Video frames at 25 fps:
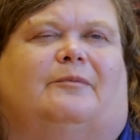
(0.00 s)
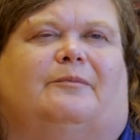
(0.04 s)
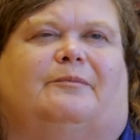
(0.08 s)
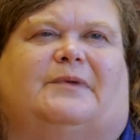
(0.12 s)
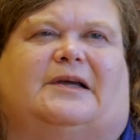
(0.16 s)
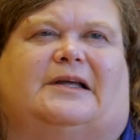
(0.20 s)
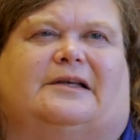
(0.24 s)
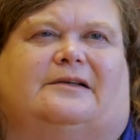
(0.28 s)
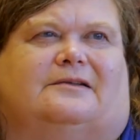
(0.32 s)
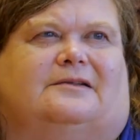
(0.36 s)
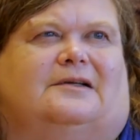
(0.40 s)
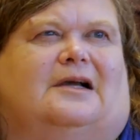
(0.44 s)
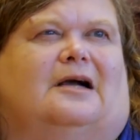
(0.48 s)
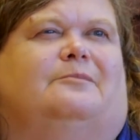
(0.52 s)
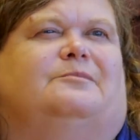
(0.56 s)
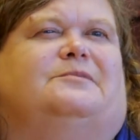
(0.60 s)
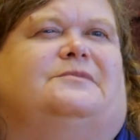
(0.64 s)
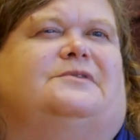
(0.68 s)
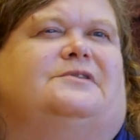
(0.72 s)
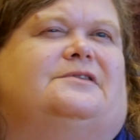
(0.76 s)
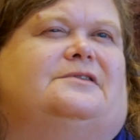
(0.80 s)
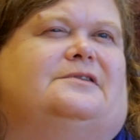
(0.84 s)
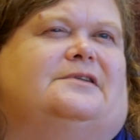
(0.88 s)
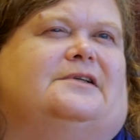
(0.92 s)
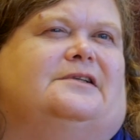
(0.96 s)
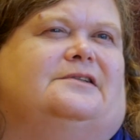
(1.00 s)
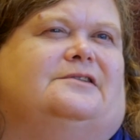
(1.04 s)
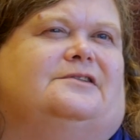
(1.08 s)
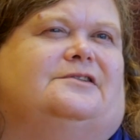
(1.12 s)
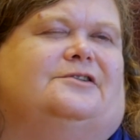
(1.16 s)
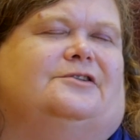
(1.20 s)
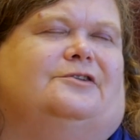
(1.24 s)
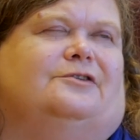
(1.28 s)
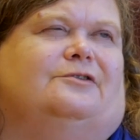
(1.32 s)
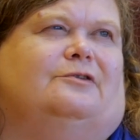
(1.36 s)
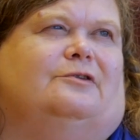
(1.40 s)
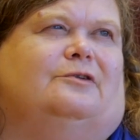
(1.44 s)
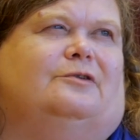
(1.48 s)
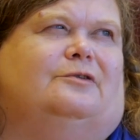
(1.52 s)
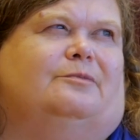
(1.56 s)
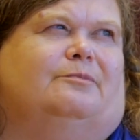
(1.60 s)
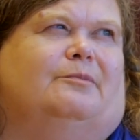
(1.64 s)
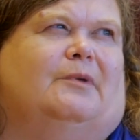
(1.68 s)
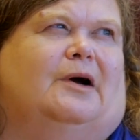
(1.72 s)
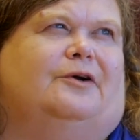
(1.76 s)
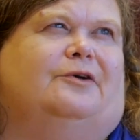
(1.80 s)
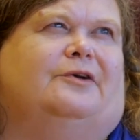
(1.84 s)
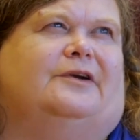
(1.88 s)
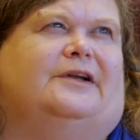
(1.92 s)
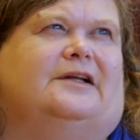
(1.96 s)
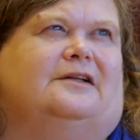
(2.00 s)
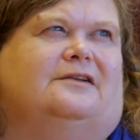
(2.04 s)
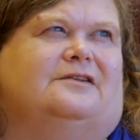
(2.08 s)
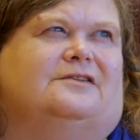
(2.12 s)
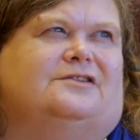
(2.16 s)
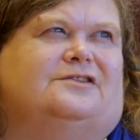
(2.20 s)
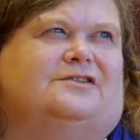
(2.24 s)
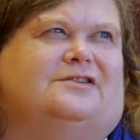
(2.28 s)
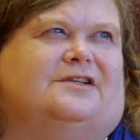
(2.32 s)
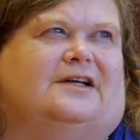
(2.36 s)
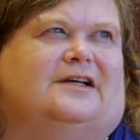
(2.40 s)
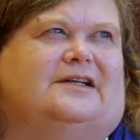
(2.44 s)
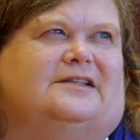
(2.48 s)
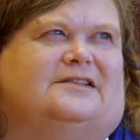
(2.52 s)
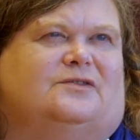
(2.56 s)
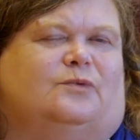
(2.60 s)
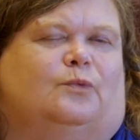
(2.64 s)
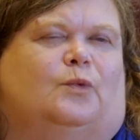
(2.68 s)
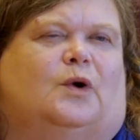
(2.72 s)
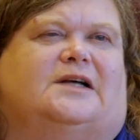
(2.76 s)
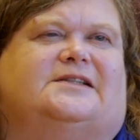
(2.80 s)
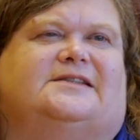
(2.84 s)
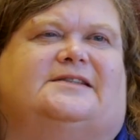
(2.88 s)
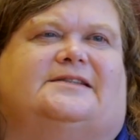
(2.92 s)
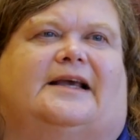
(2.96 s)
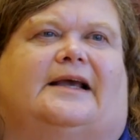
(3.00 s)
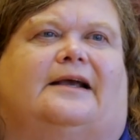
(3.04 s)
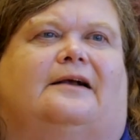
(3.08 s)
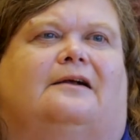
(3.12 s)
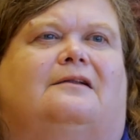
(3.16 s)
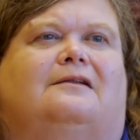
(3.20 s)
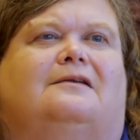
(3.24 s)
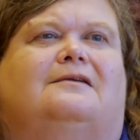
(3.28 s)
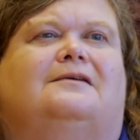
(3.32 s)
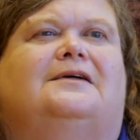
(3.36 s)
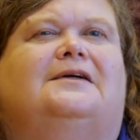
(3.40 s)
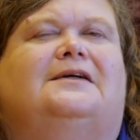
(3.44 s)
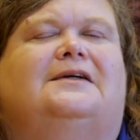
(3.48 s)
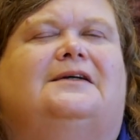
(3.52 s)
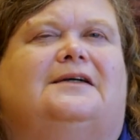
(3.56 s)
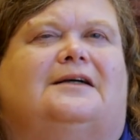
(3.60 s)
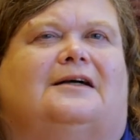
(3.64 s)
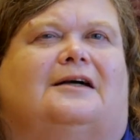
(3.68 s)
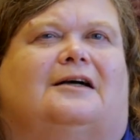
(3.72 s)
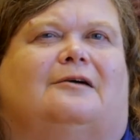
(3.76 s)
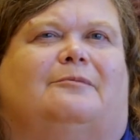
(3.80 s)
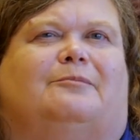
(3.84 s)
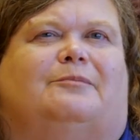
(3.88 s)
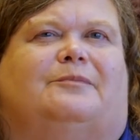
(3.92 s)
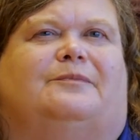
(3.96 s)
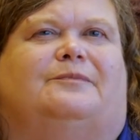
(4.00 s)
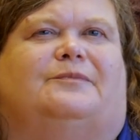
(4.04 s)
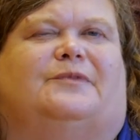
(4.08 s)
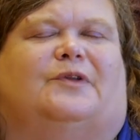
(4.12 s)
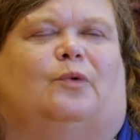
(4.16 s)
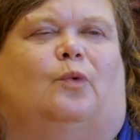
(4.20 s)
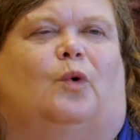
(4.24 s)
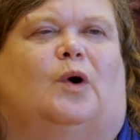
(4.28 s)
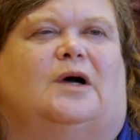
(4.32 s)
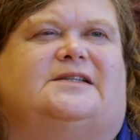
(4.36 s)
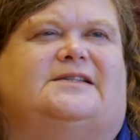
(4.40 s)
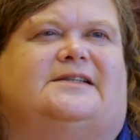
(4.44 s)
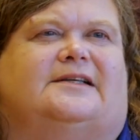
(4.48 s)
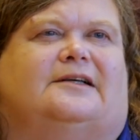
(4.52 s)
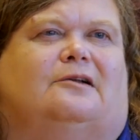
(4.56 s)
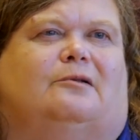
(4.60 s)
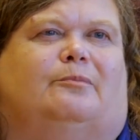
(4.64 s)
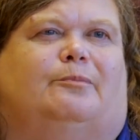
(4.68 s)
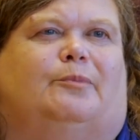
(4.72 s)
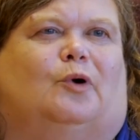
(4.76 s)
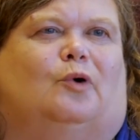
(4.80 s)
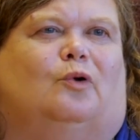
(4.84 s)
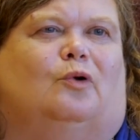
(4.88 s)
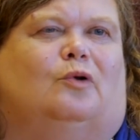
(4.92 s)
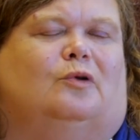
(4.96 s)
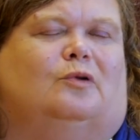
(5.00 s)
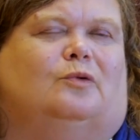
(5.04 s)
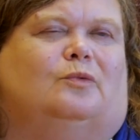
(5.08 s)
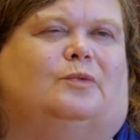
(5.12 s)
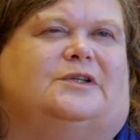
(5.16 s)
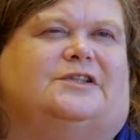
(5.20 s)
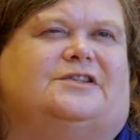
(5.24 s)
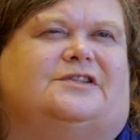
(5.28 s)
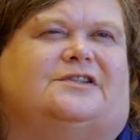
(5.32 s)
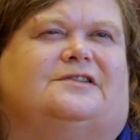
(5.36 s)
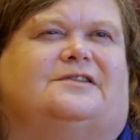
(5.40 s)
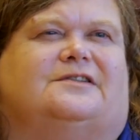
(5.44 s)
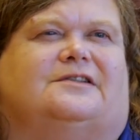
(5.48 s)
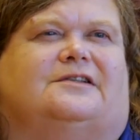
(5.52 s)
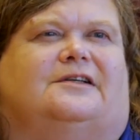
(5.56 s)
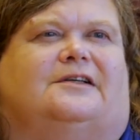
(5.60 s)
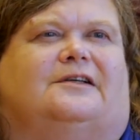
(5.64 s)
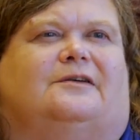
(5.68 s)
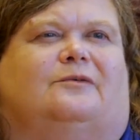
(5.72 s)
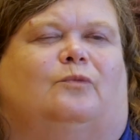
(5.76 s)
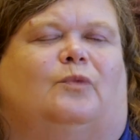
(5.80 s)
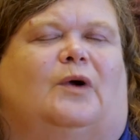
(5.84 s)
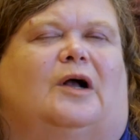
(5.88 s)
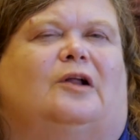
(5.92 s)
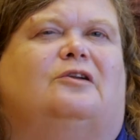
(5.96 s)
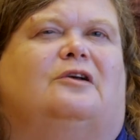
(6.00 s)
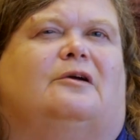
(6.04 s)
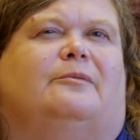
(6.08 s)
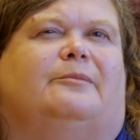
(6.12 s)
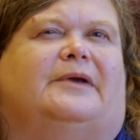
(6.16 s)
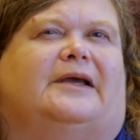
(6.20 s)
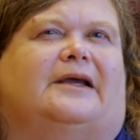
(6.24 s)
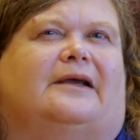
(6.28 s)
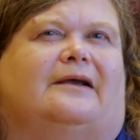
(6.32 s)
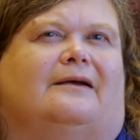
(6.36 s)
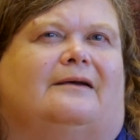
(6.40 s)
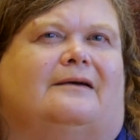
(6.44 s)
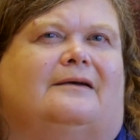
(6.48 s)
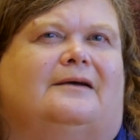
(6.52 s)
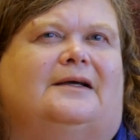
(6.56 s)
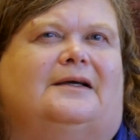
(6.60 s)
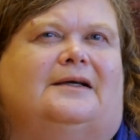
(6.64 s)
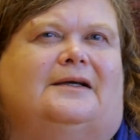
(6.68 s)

It comes into modern English as wassail, the wassail bowl, which is a welcoming